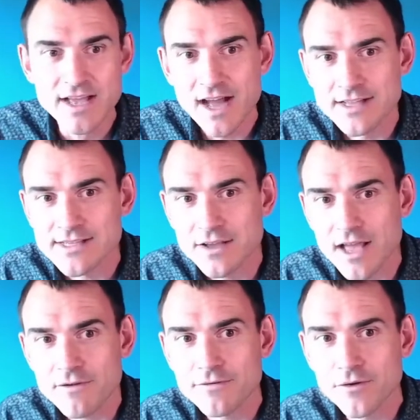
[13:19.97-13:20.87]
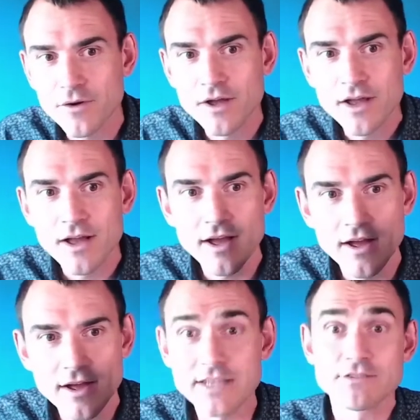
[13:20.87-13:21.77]
And so therefore,
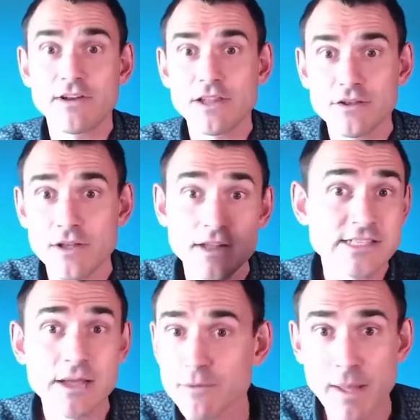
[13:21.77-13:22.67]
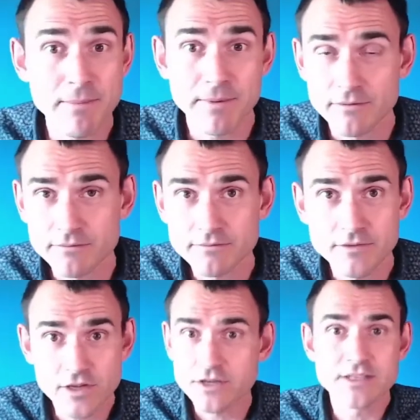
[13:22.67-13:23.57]
that's a really and same with PayPal. You
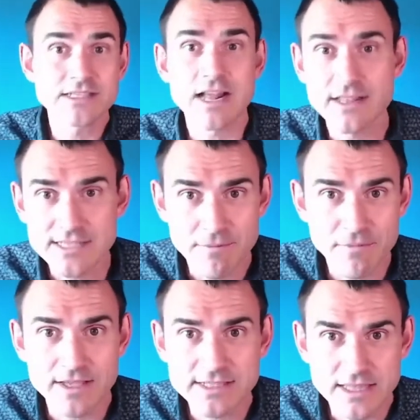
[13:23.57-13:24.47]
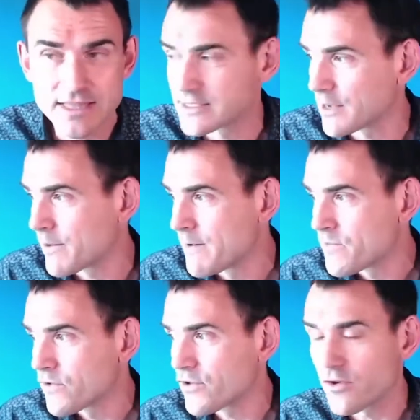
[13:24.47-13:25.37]
can do exactly the same thing and set things up.
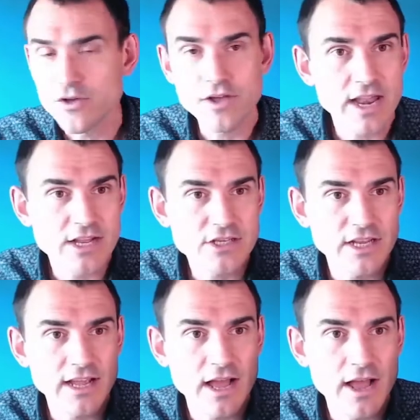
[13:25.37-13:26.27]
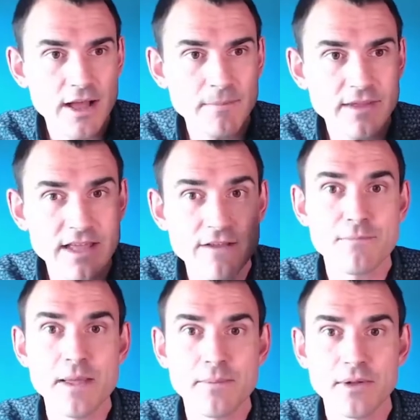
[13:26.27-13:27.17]
So you can actually give
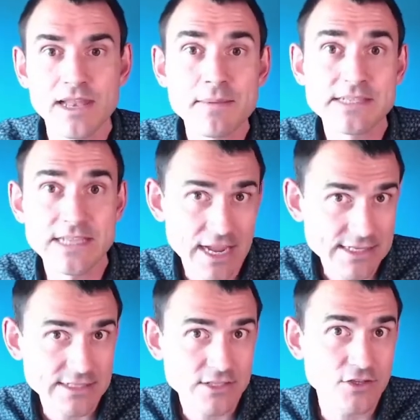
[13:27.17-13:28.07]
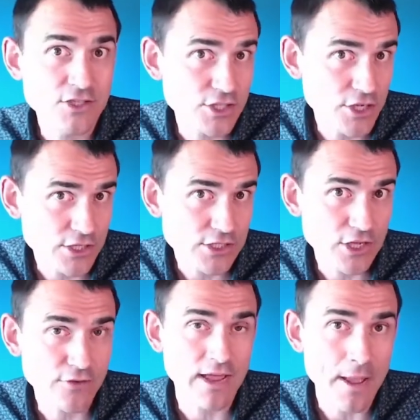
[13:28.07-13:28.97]
people limited access to do certain
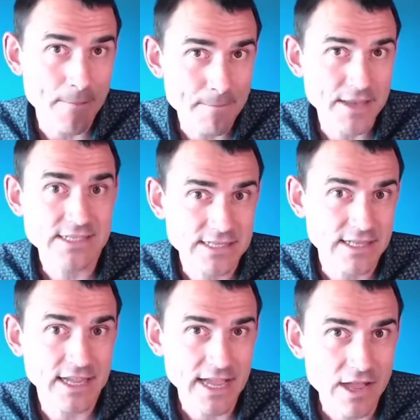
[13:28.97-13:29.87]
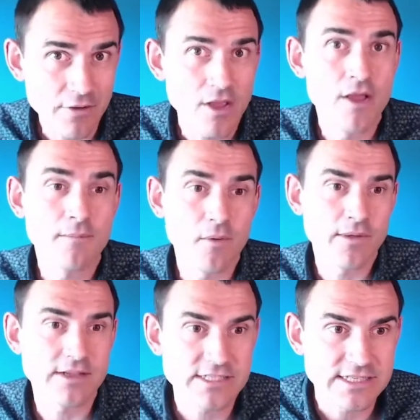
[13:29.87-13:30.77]
stuff like administer the account, but
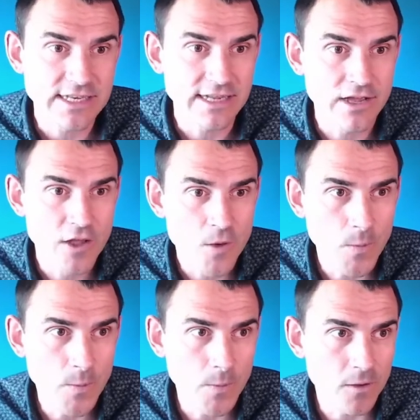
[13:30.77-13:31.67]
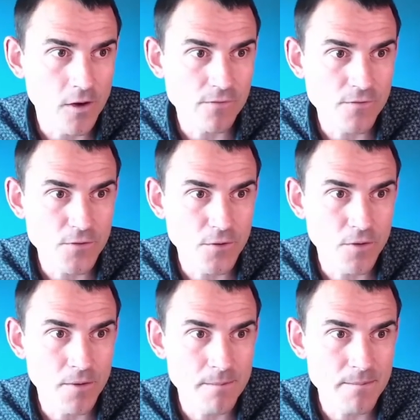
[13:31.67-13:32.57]
without stealing all of
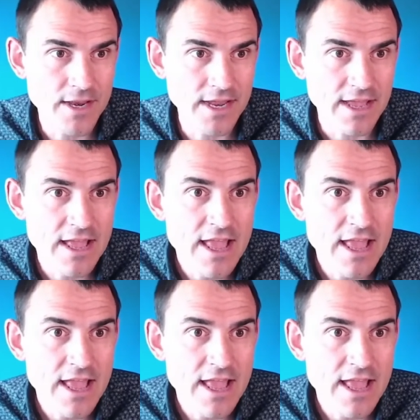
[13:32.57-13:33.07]
your money.